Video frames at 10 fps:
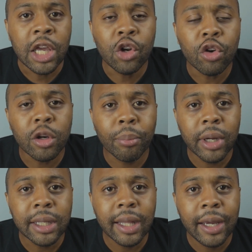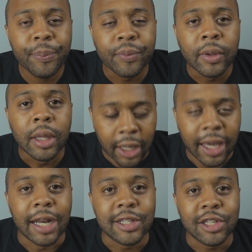in order to break that.
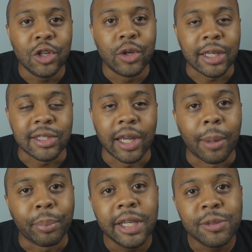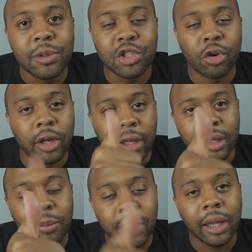And I'll see you next time. Please be sure to
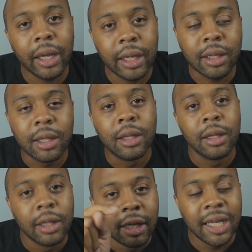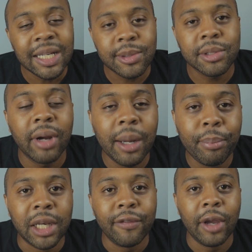give me a like, hit that
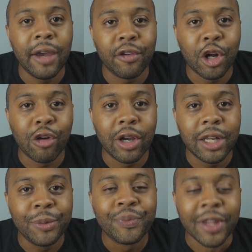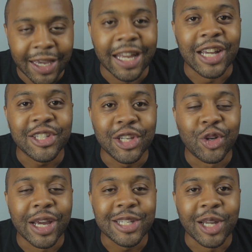subscribe button if you haven't already, and I'll see
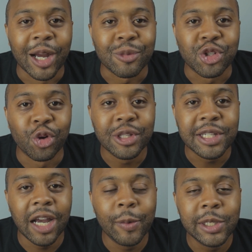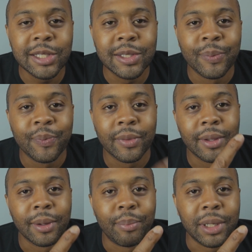you next time. Jordan Thomas,
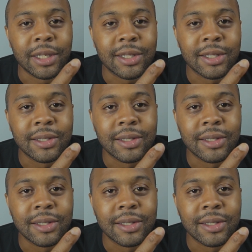peace.